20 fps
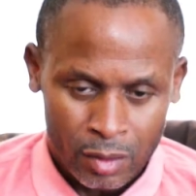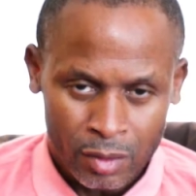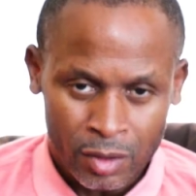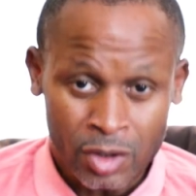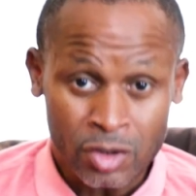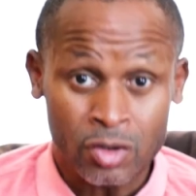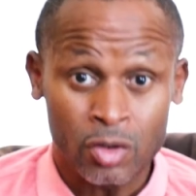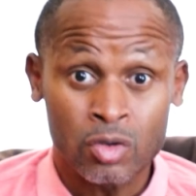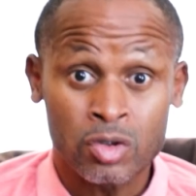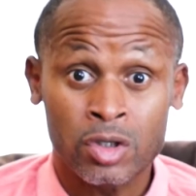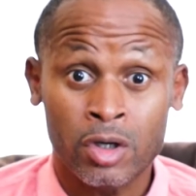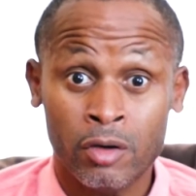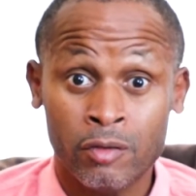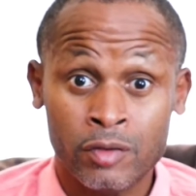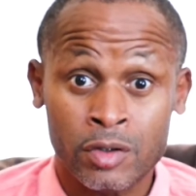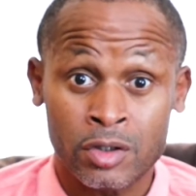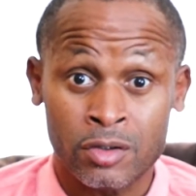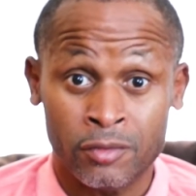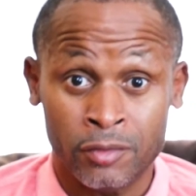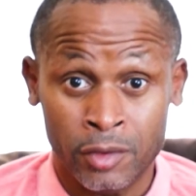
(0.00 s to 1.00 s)
There's no
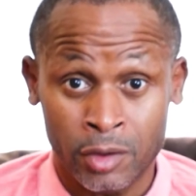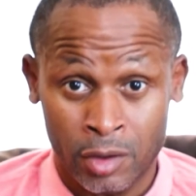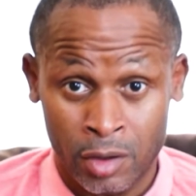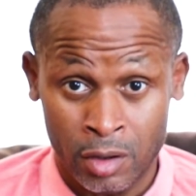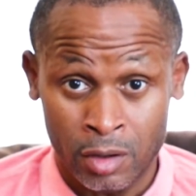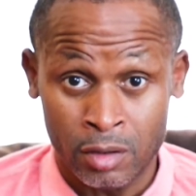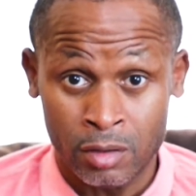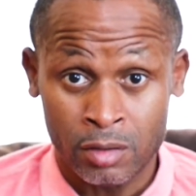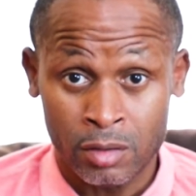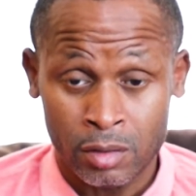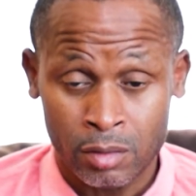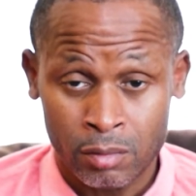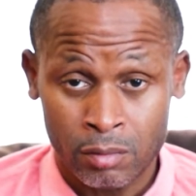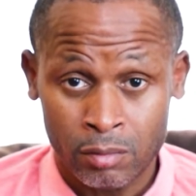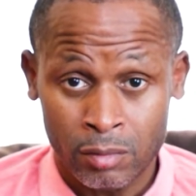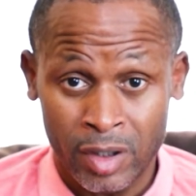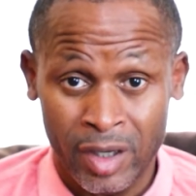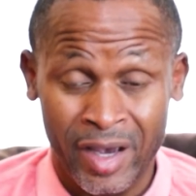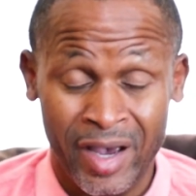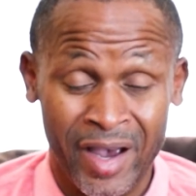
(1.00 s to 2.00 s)
services for the kids.
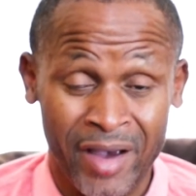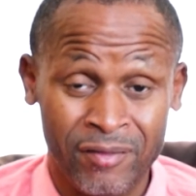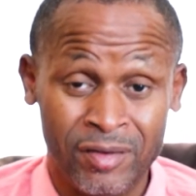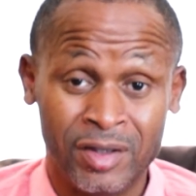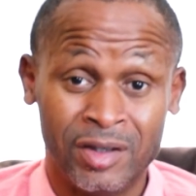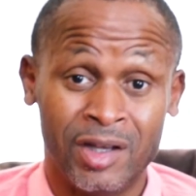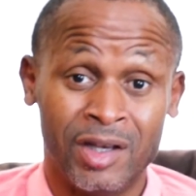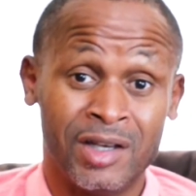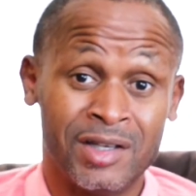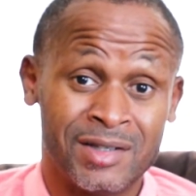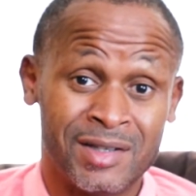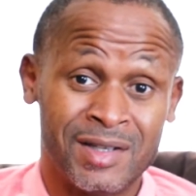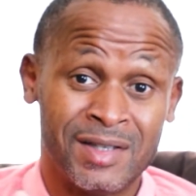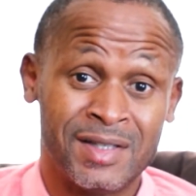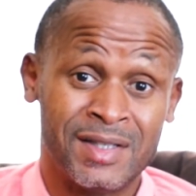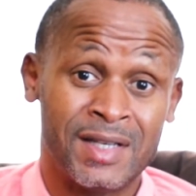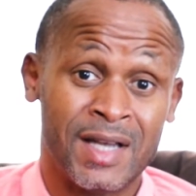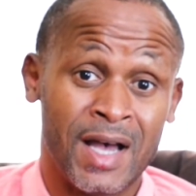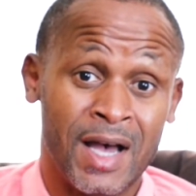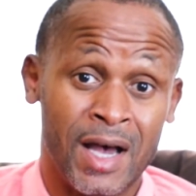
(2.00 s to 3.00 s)
Everything is
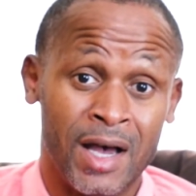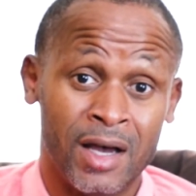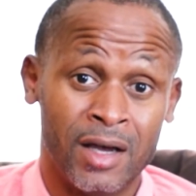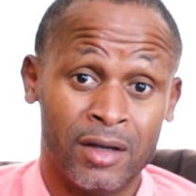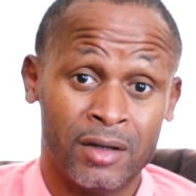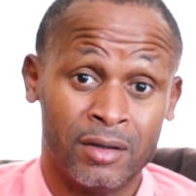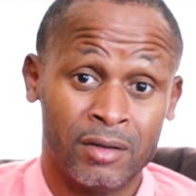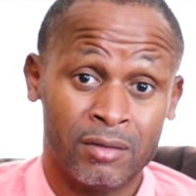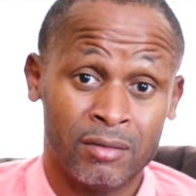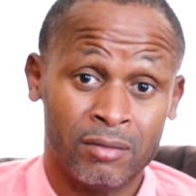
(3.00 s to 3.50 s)
designed